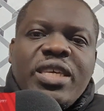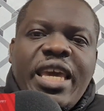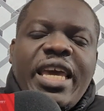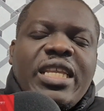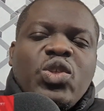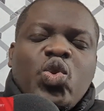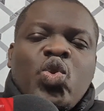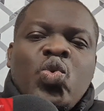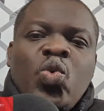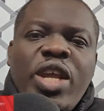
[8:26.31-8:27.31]
getting
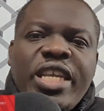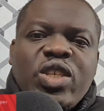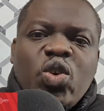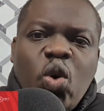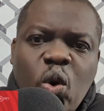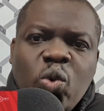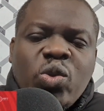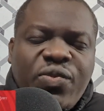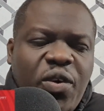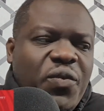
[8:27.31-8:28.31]
2 late
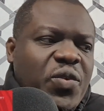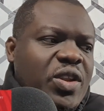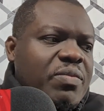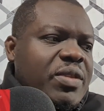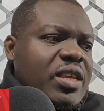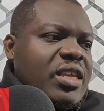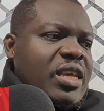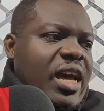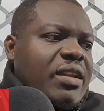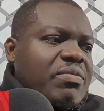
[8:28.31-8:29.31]
goals for Fulham
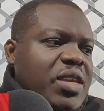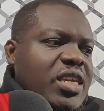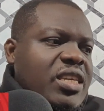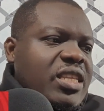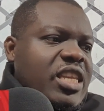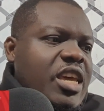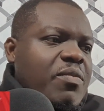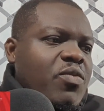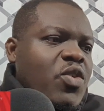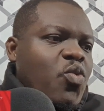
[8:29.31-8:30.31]
and making
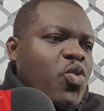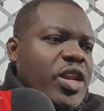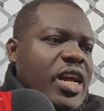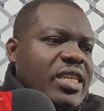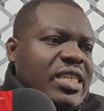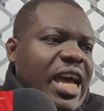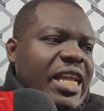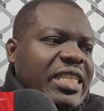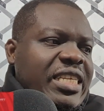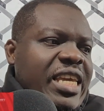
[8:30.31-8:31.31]
them winners
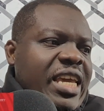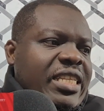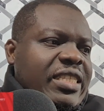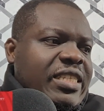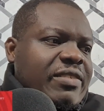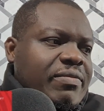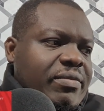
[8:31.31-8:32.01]
at the end.